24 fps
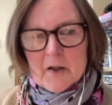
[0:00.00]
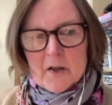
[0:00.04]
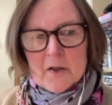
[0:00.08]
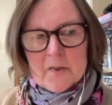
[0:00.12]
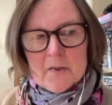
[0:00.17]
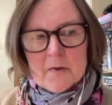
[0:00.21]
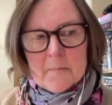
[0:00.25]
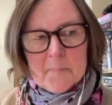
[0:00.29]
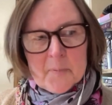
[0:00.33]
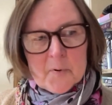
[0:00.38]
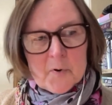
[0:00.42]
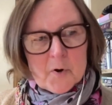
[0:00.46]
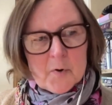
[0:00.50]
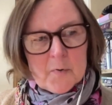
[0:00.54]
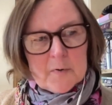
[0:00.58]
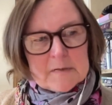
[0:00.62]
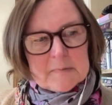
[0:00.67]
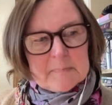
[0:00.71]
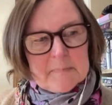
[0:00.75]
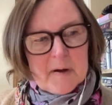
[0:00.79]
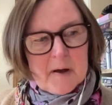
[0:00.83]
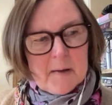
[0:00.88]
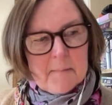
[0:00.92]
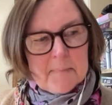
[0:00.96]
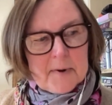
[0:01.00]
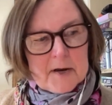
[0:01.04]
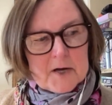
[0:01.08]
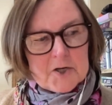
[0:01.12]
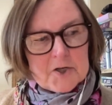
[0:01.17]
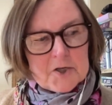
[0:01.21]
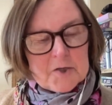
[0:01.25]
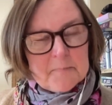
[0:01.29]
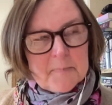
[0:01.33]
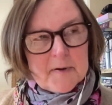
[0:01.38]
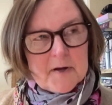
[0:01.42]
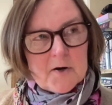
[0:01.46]
the book was
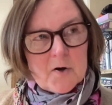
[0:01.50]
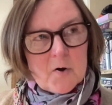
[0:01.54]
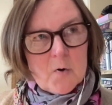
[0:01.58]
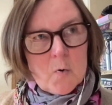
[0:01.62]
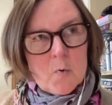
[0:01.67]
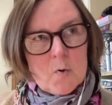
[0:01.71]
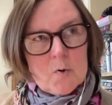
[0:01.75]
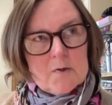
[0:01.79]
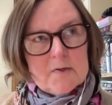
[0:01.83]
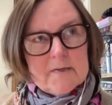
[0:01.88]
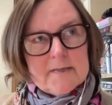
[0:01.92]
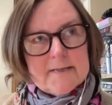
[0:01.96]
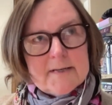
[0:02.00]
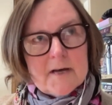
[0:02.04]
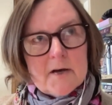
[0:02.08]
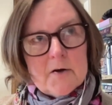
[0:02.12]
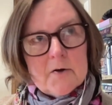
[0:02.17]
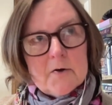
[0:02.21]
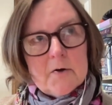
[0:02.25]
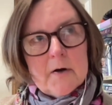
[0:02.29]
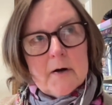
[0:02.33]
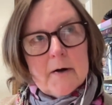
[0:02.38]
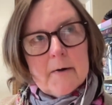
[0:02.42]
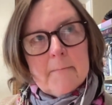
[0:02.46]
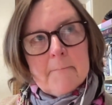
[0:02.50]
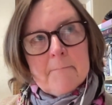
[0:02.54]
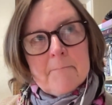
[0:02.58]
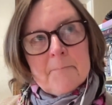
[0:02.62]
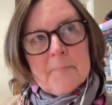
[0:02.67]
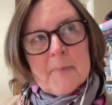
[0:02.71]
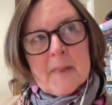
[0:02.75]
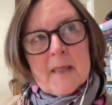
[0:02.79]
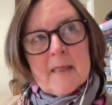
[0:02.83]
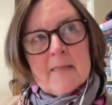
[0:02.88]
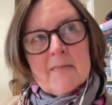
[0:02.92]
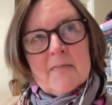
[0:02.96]
published. But also
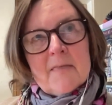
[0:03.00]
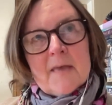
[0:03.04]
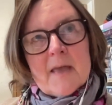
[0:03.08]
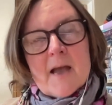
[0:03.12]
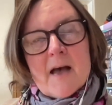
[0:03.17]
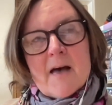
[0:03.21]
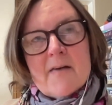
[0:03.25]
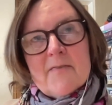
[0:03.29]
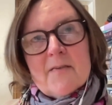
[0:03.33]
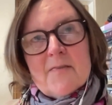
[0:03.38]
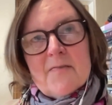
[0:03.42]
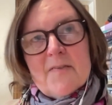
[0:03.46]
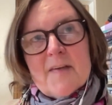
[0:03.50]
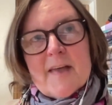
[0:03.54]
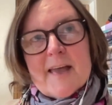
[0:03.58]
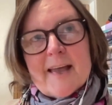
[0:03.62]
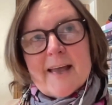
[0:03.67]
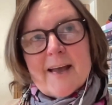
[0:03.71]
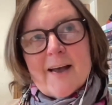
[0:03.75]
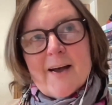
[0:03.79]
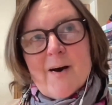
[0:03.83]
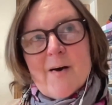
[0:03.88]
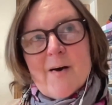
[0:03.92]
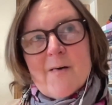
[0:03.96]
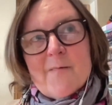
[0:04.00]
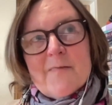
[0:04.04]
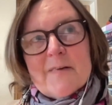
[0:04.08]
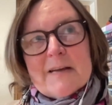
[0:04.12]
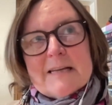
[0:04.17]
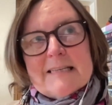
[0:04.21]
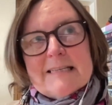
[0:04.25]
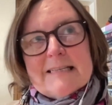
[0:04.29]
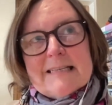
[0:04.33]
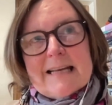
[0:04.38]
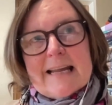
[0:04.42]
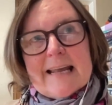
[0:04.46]
the other thing,
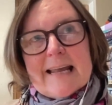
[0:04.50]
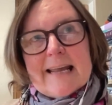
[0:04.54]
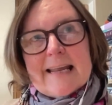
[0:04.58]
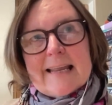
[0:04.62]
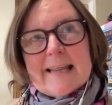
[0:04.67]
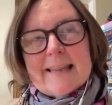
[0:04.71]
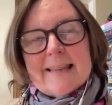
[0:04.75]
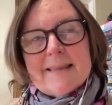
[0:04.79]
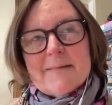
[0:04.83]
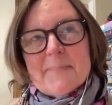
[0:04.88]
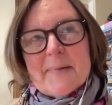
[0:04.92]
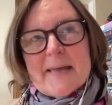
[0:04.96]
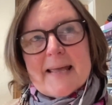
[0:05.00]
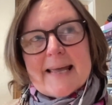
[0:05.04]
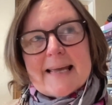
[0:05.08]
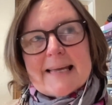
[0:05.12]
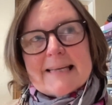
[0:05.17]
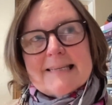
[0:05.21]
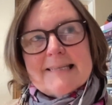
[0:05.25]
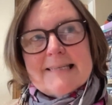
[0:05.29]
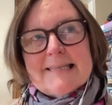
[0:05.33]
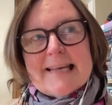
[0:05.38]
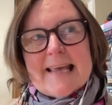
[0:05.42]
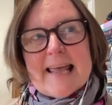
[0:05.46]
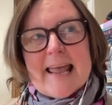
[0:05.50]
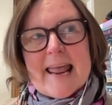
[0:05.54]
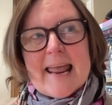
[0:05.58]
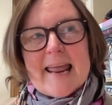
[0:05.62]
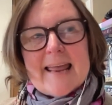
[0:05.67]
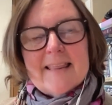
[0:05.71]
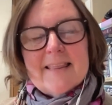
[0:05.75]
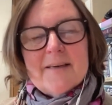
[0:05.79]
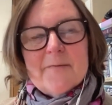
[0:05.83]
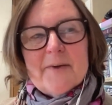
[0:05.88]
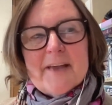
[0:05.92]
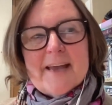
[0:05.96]
obviously, the big C
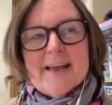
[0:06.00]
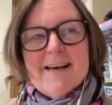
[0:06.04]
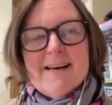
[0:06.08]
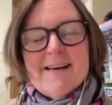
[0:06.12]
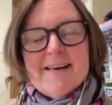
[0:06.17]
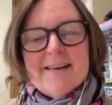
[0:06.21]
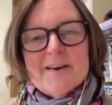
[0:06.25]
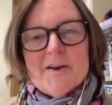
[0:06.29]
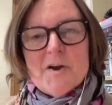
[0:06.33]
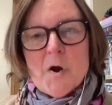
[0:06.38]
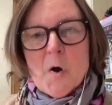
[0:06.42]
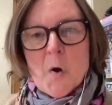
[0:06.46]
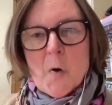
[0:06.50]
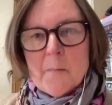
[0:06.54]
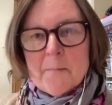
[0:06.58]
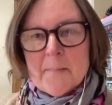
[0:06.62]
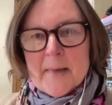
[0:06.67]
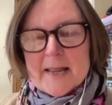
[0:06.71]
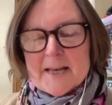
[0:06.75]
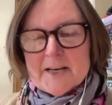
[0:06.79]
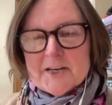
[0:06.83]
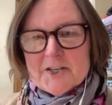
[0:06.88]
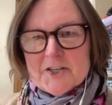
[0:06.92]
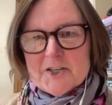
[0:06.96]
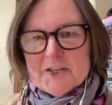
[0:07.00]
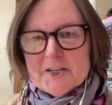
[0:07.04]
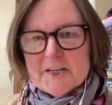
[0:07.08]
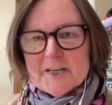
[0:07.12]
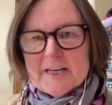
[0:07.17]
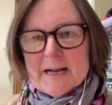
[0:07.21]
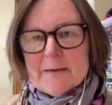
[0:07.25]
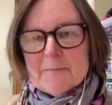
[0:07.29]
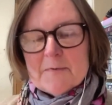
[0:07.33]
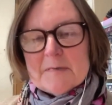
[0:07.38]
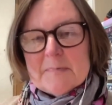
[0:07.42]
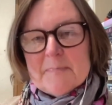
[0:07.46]
that we can't not mention,
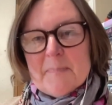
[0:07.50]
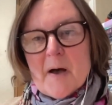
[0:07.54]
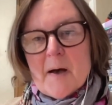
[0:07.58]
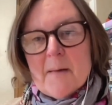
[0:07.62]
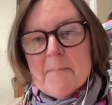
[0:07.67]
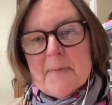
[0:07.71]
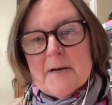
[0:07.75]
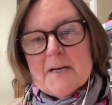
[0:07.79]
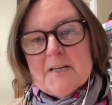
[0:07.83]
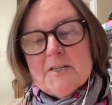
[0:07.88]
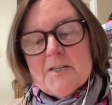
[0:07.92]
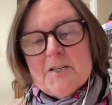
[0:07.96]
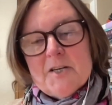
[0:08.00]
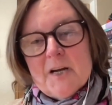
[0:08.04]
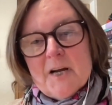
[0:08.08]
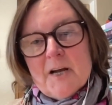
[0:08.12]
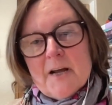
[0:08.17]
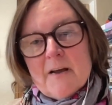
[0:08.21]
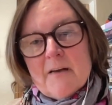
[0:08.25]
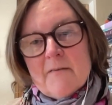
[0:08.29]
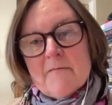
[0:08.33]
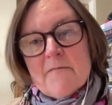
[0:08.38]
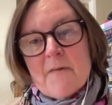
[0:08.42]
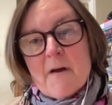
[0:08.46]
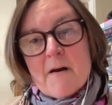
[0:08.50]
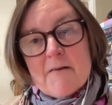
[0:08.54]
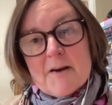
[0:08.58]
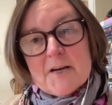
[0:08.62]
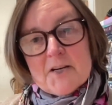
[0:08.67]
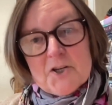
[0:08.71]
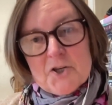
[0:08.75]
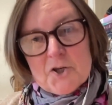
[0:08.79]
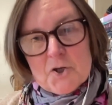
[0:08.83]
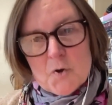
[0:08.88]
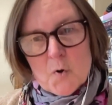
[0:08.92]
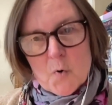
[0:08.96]
it was published very
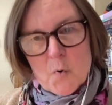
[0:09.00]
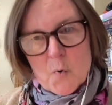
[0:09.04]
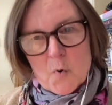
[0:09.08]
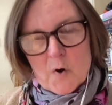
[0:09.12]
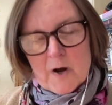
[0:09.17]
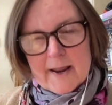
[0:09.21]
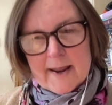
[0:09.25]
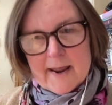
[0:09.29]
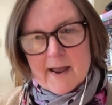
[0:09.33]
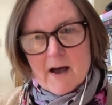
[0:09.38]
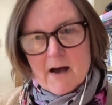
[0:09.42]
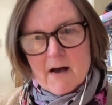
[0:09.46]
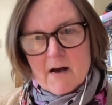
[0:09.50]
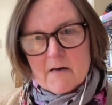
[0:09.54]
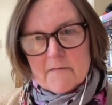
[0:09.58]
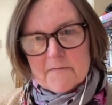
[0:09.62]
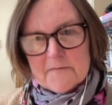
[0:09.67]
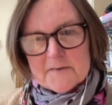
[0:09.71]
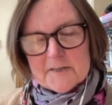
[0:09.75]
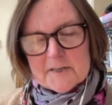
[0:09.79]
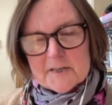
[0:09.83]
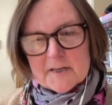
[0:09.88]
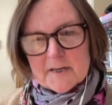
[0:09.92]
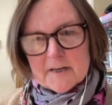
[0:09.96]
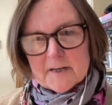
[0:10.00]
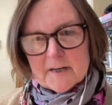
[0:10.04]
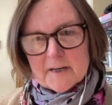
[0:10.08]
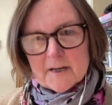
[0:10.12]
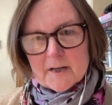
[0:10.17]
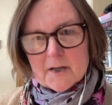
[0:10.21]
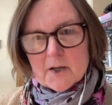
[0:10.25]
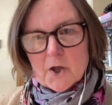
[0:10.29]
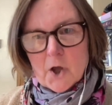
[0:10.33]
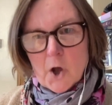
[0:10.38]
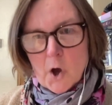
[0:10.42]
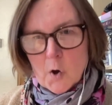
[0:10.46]
shortly after
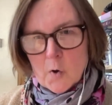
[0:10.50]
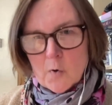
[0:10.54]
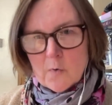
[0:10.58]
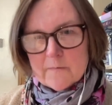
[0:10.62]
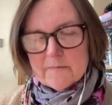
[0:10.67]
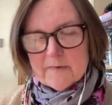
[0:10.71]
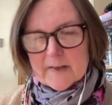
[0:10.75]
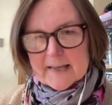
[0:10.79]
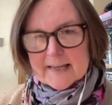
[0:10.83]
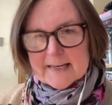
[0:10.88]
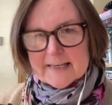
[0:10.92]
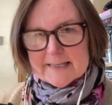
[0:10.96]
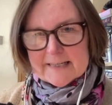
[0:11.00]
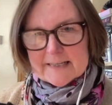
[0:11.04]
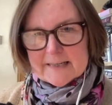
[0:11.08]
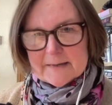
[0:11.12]
COVID.